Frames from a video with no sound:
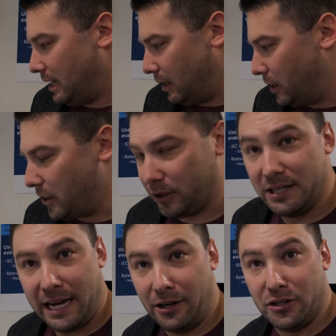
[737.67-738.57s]
Another
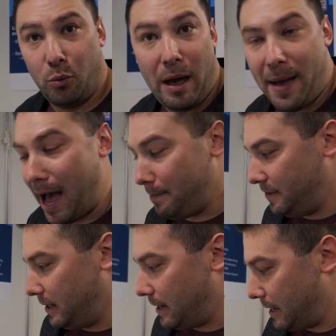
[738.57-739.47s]
container is a web app
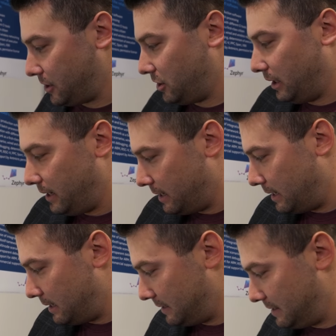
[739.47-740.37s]
that actually
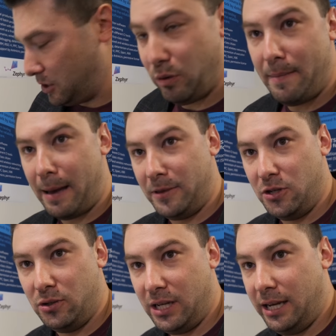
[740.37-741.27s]
is this web app that
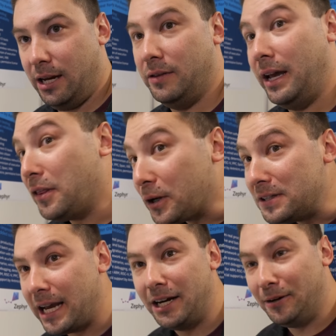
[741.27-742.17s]
you see here. The other
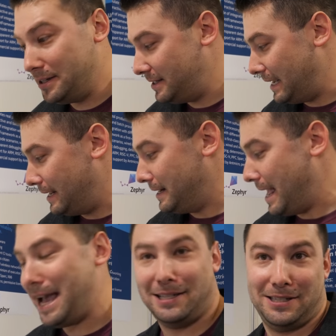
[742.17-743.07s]
container is an
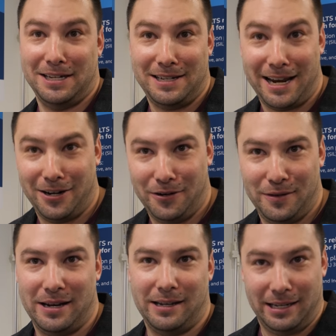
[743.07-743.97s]
X container
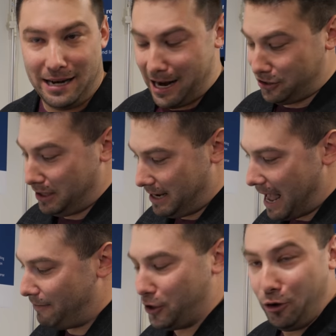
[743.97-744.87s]
that can actually
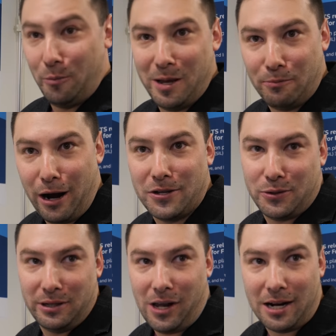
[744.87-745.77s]
have a Chromium
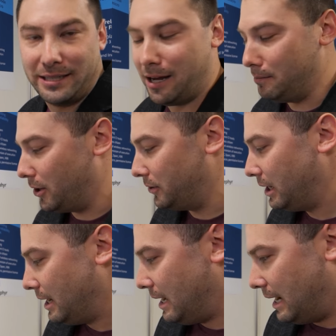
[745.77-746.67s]
browser in lockdown mode.
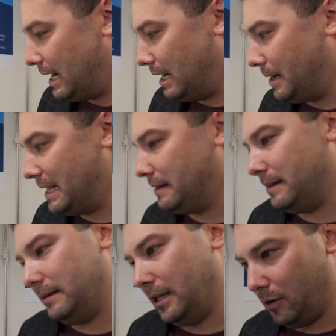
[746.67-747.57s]
And
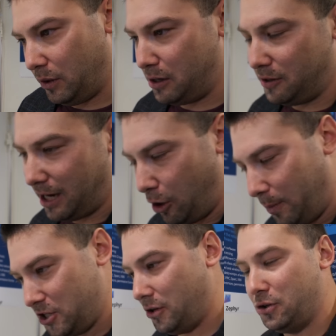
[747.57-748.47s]
you know, then you got a whole
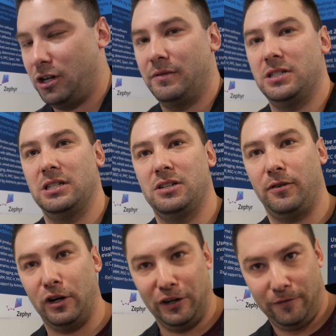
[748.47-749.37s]
bunch of other services
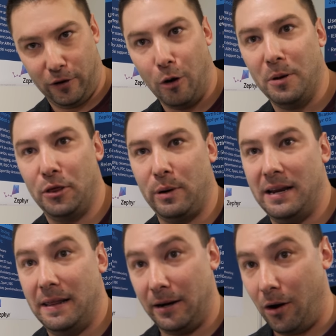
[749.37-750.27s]
for
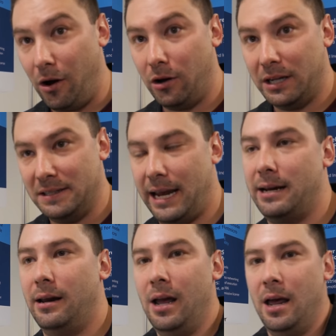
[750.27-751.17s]
OpenThread, and they're all
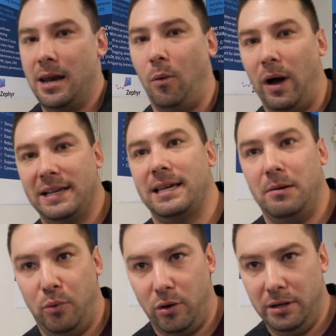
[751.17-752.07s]
contained. Now, why is that
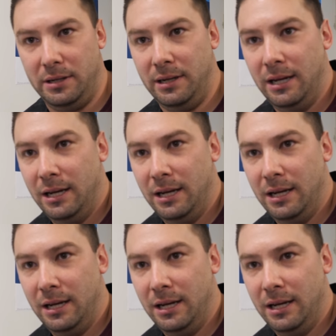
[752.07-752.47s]
important?